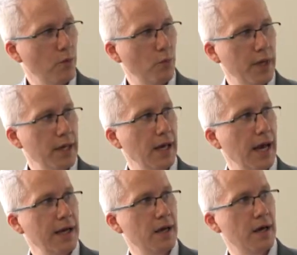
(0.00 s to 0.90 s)
we
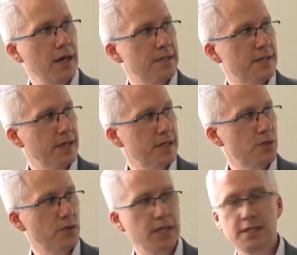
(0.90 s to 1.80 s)
analysed the
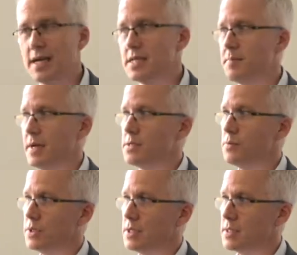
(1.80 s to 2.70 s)
string database,
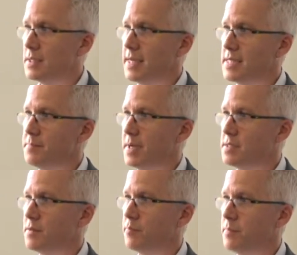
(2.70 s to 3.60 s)
which is a
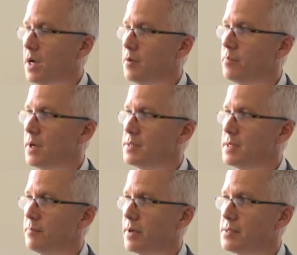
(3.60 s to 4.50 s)
database of known
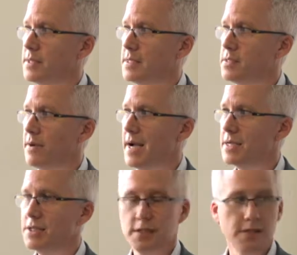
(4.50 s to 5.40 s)
protein-protein
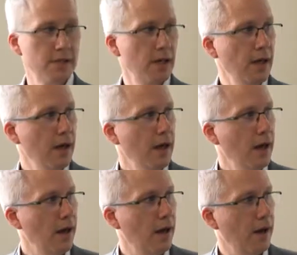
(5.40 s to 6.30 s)
interactions.
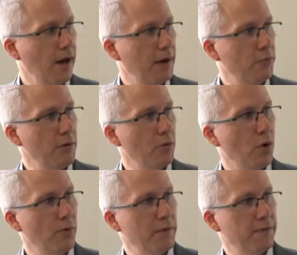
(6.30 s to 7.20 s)
And
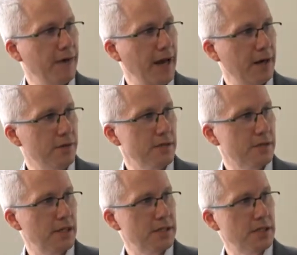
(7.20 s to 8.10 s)
what we found,
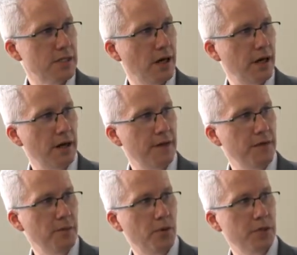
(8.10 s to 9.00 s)
so let's just highlight a
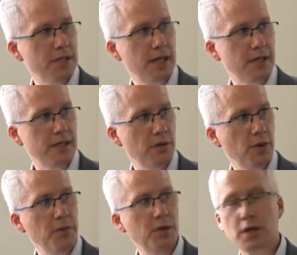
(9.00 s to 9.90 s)
few points here. So
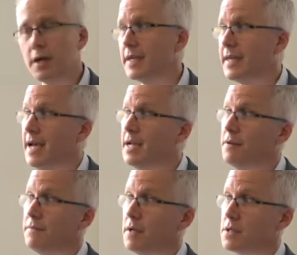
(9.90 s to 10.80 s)
when we look at
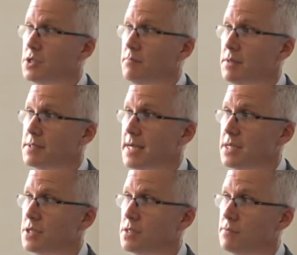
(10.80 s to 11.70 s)
gain-of-function
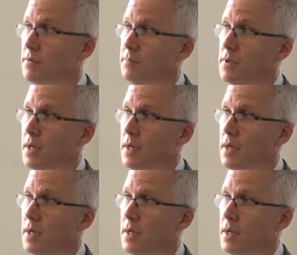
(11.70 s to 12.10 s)
mutations from